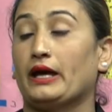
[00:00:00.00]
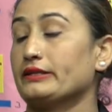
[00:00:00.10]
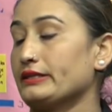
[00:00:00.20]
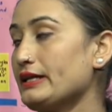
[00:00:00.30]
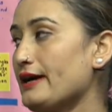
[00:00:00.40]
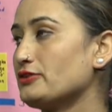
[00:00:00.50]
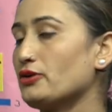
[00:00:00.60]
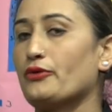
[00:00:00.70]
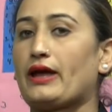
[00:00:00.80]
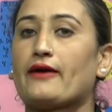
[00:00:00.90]
Then after
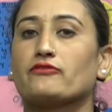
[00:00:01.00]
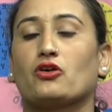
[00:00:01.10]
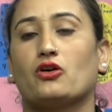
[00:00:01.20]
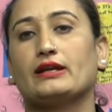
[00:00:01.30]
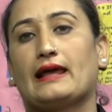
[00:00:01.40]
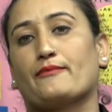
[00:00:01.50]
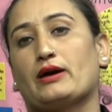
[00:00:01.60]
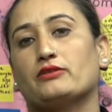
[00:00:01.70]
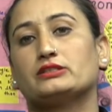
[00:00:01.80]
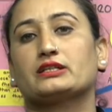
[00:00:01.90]
we have learned
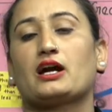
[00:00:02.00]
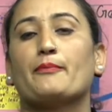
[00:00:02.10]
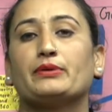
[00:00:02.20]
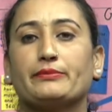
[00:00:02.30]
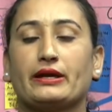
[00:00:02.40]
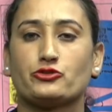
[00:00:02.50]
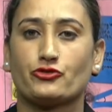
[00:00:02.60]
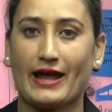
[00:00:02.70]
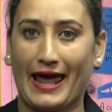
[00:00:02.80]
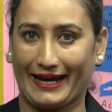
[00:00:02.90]
about
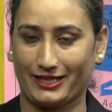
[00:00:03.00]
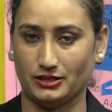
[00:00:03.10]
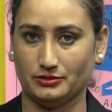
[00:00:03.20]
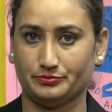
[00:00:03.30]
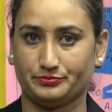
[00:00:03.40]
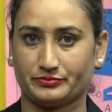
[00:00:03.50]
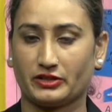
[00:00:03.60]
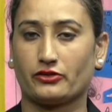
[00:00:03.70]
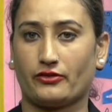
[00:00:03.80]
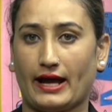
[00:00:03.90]
complementary angle,
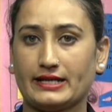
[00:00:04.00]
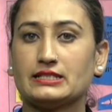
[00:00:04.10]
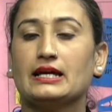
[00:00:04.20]
right?